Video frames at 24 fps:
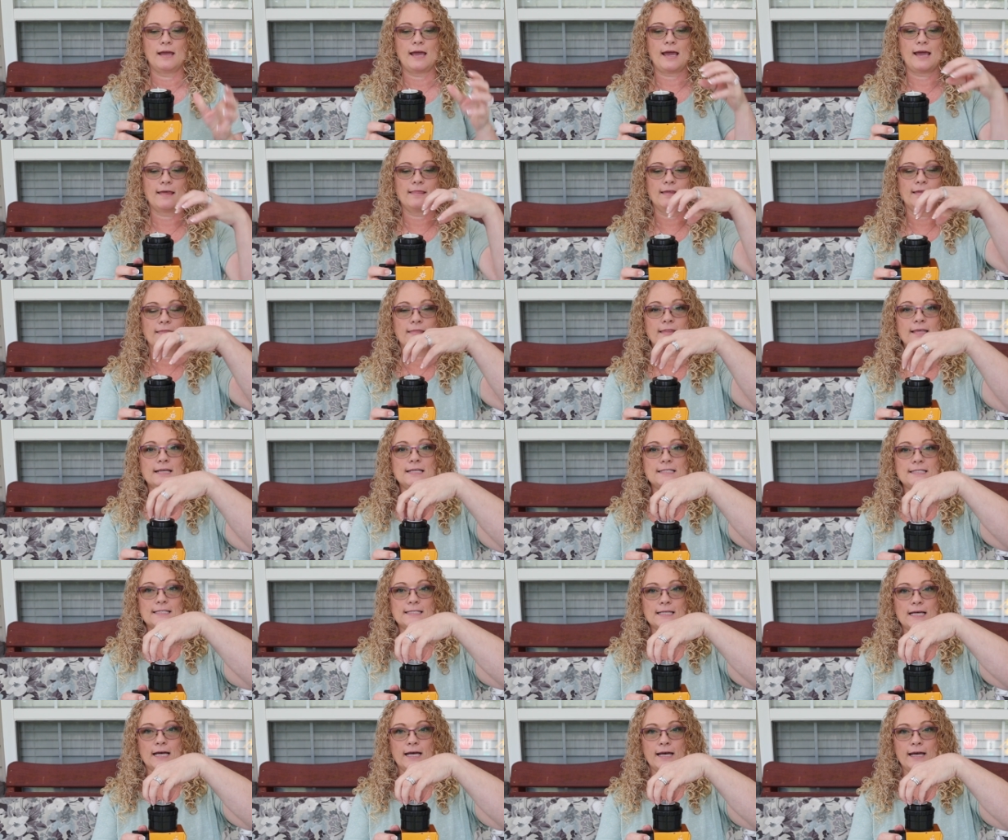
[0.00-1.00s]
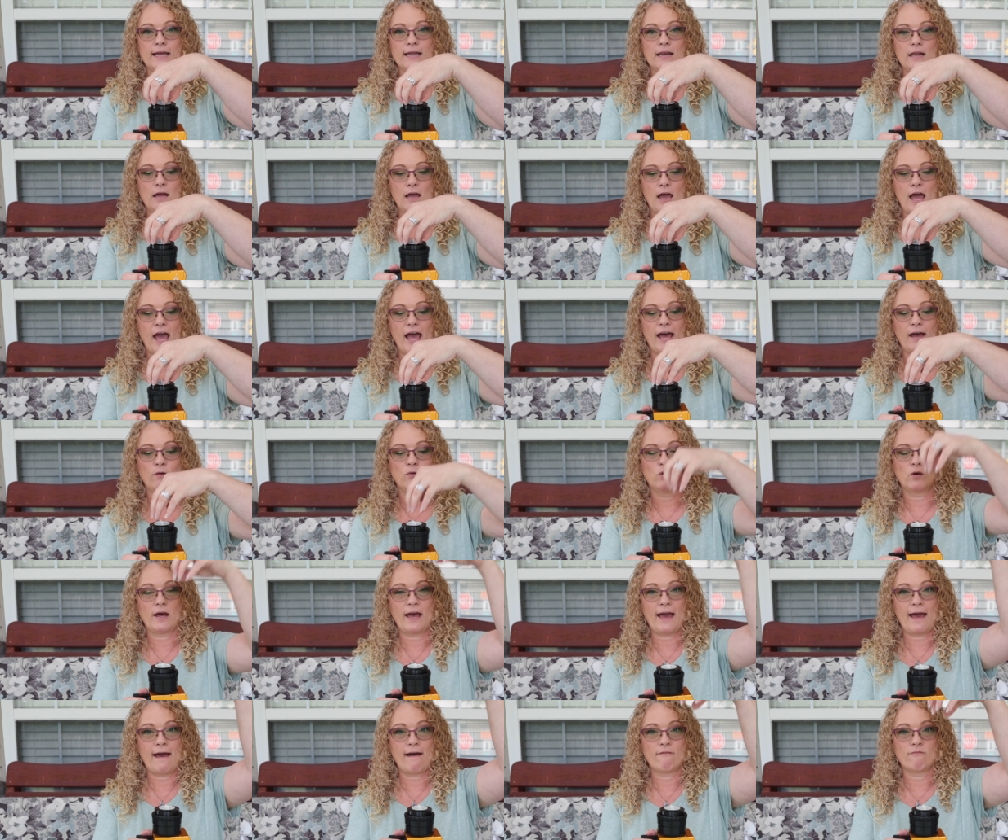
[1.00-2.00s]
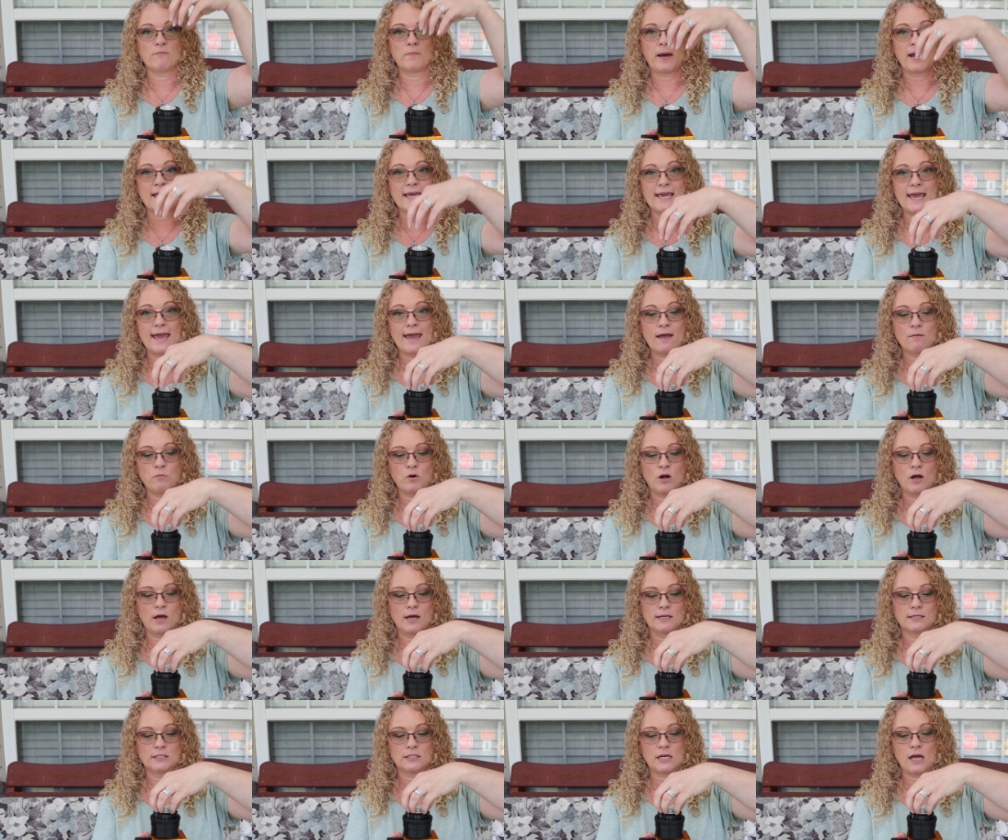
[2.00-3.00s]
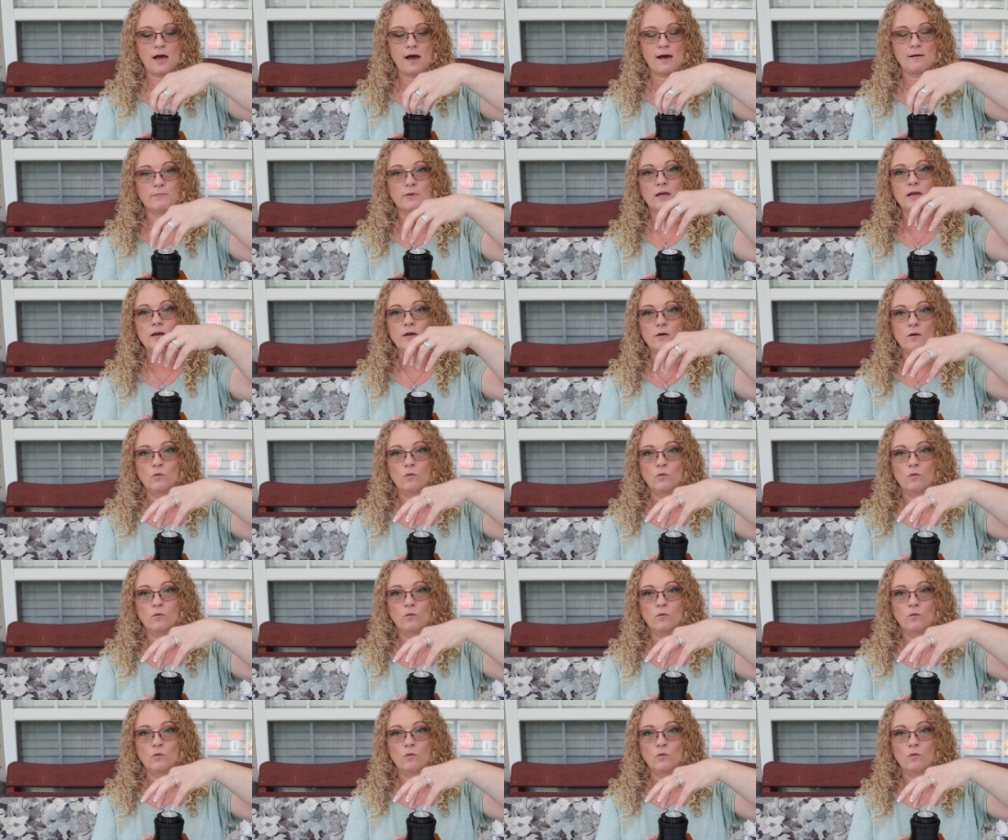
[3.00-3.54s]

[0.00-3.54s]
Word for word: And then this side, I will have my camera on top,